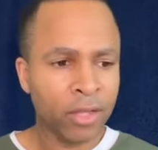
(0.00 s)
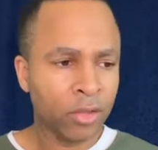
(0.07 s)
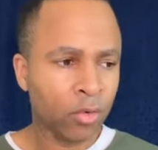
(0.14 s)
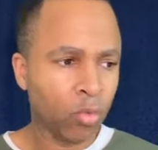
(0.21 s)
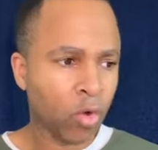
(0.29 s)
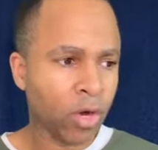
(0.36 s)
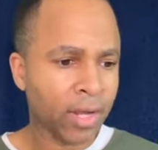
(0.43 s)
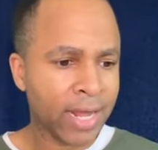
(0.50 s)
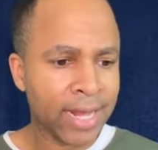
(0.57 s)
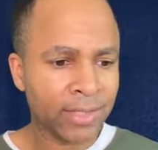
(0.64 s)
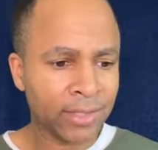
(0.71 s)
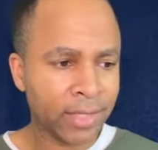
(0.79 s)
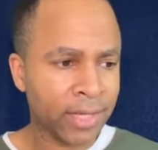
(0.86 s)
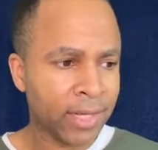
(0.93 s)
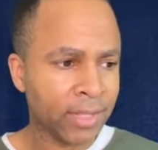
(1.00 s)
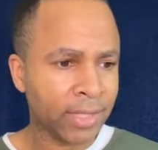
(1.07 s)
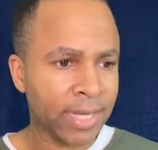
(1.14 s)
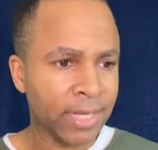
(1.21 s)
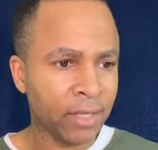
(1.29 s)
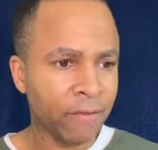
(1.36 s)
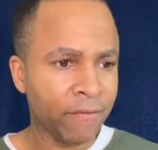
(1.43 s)
The Word of God says
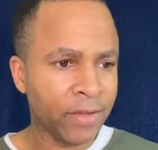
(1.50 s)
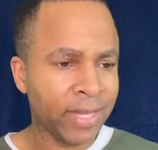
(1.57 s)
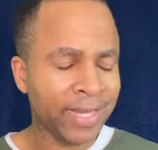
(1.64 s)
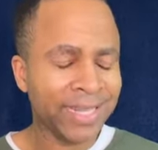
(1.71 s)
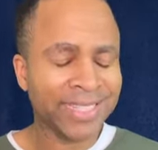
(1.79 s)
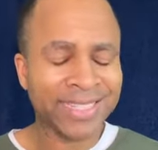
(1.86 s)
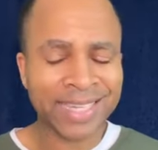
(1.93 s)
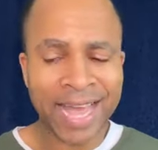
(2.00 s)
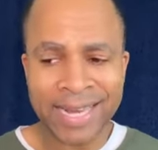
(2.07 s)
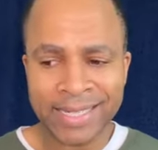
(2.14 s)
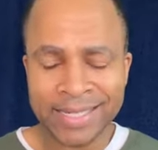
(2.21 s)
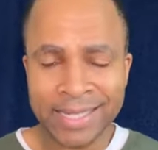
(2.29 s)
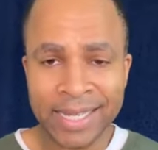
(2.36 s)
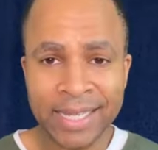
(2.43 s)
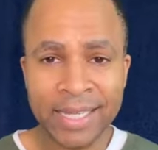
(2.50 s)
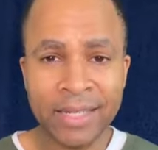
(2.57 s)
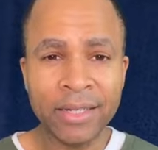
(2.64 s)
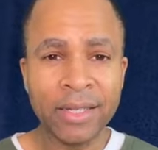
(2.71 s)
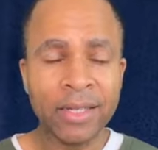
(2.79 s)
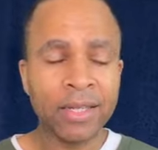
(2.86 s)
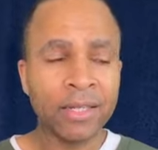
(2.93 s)
in Leviticus 19,
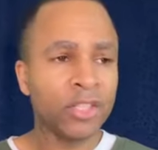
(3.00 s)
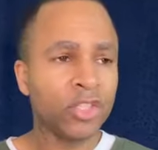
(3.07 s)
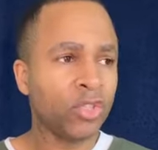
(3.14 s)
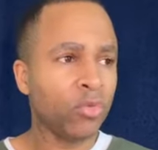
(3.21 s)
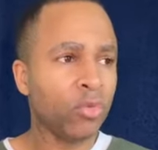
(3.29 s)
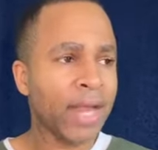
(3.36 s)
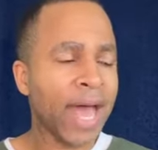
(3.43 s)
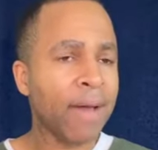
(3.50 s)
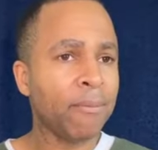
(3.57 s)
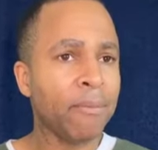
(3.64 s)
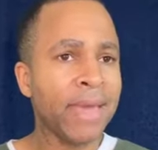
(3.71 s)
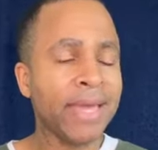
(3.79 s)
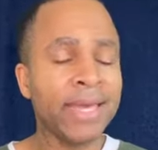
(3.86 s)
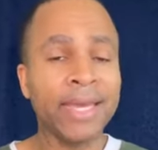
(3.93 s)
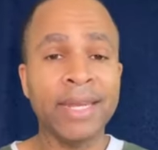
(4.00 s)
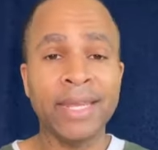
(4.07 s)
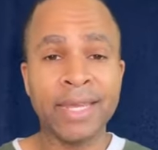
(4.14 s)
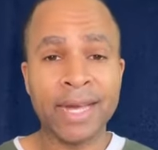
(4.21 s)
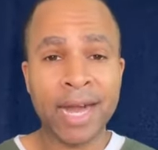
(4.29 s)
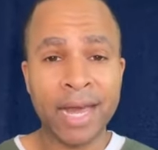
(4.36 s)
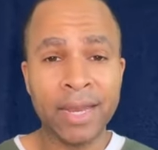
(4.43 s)
do not make any
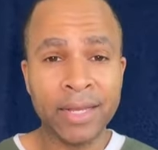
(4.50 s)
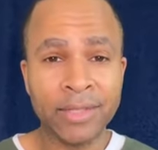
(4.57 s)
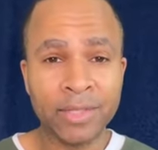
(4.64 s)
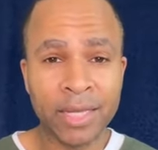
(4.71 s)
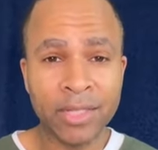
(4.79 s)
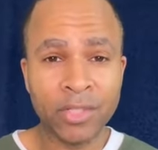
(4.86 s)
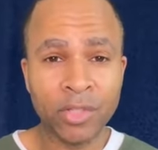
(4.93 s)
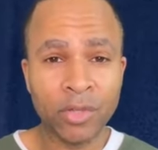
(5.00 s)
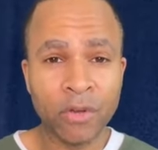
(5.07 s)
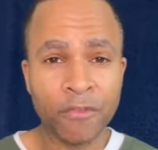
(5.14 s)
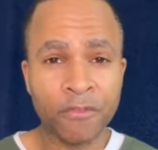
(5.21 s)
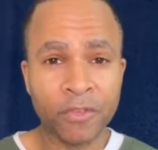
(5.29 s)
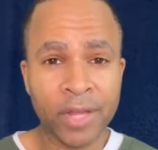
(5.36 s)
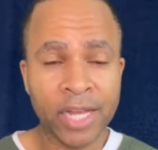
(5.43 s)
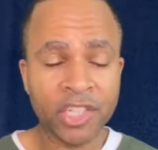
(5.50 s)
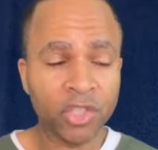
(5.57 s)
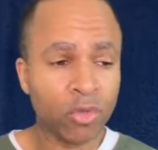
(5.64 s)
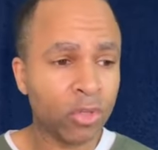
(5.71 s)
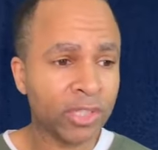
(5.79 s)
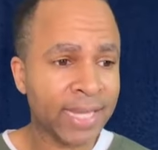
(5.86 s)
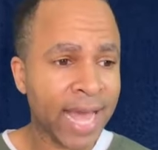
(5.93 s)
cuttings into your flesh,
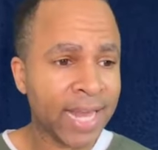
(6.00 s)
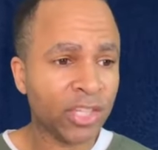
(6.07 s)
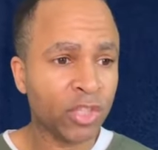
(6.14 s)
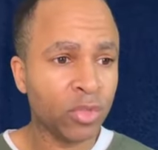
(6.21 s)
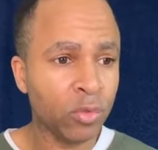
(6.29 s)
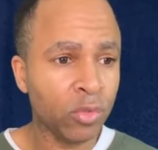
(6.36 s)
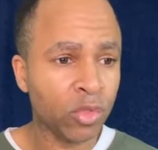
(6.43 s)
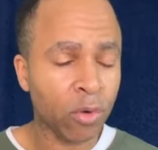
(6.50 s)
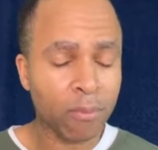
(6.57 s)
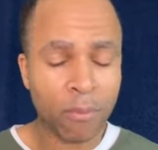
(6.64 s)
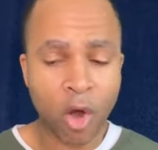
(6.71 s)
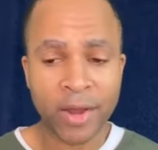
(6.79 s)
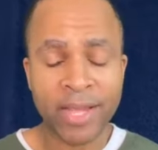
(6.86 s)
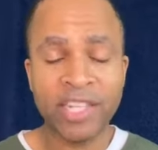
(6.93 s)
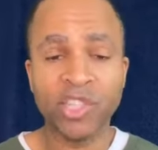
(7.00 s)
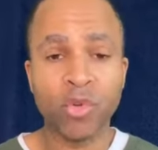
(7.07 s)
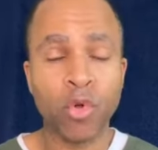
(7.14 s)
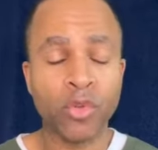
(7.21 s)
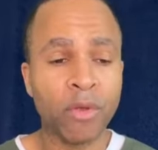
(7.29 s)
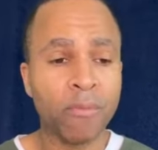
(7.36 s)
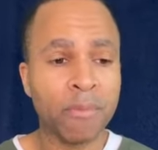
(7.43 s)
no tattoos or markings
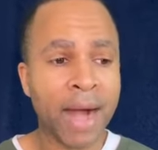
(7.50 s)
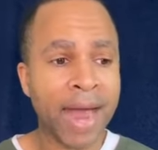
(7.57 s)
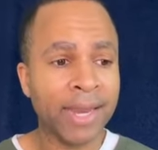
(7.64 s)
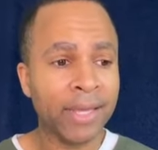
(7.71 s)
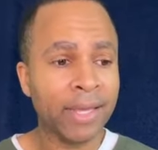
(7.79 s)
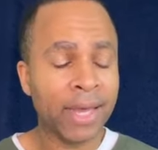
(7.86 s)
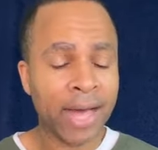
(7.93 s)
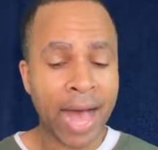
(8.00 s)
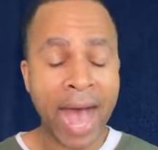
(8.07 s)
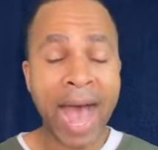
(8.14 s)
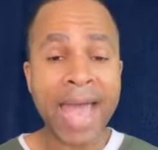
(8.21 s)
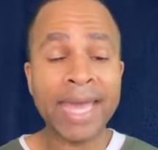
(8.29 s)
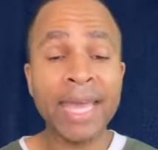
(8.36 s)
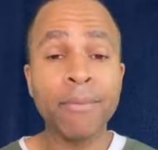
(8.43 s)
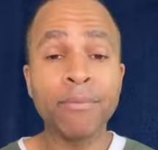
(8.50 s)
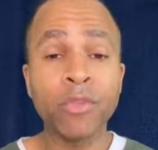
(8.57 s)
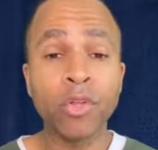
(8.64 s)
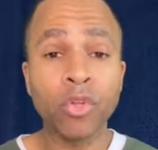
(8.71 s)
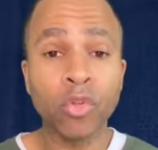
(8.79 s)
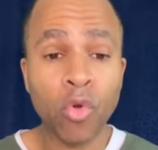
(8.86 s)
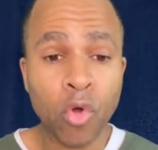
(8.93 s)
on your body. I am the
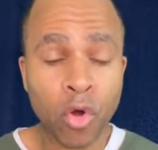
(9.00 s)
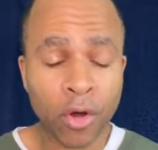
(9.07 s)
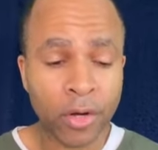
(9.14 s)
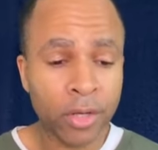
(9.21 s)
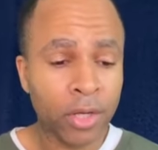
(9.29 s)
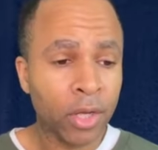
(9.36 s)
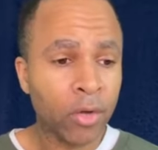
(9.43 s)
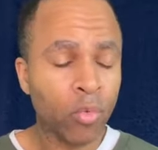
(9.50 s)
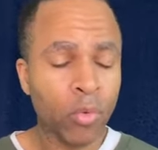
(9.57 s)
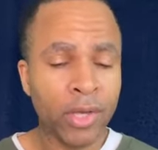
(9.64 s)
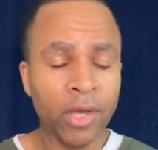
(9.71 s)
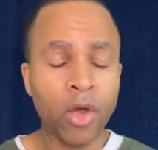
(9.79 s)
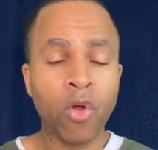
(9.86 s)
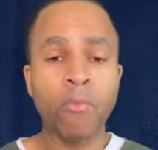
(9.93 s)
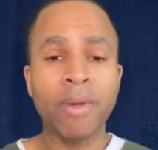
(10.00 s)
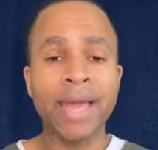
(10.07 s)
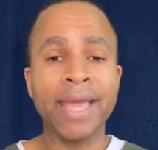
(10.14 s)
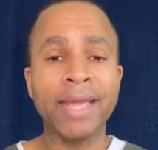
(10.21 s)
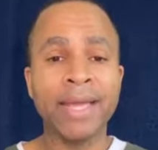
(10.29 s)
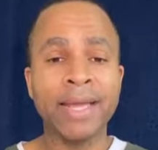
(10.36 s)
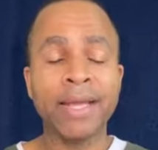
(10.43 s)
Lord. We
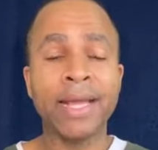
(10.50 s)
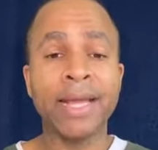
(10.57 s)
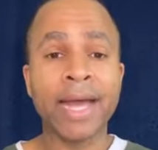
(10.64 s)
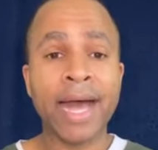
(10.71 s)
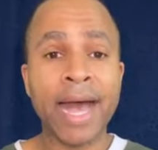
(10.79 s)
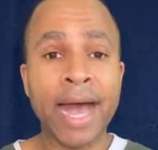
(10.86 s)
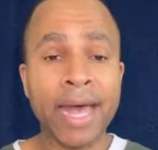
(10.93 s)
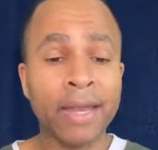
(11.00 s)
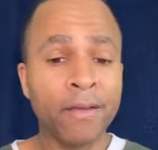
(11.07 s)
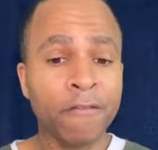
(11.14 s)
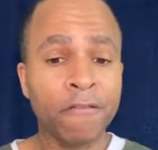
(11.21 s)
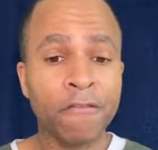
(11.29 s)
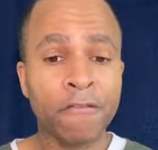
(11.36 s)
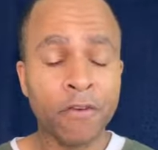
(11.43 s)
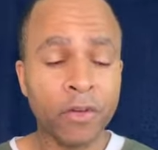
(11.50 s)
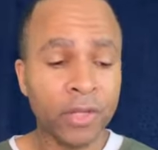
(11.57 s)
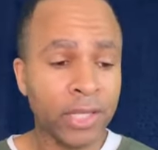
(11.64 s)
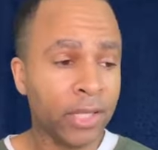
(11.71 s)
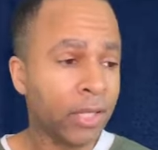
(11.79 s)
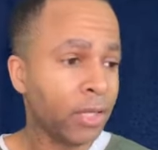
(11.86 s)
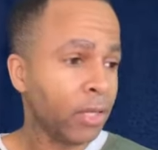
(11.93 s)
obey God
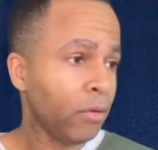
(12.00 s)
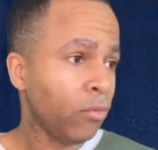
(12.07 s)
fully.